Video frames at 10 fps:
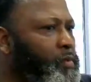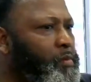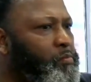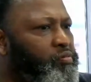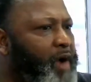
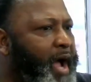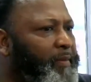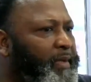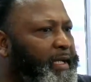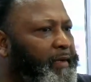
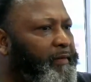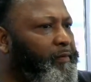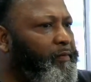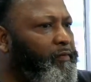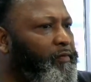probably
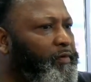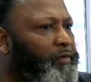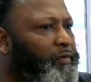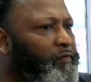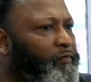
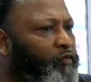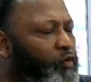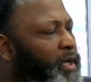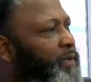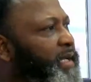
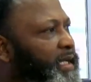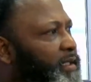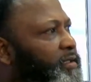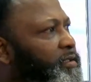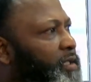40
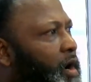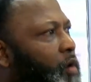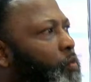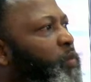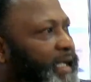meetings a
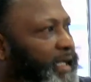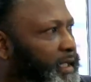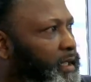week.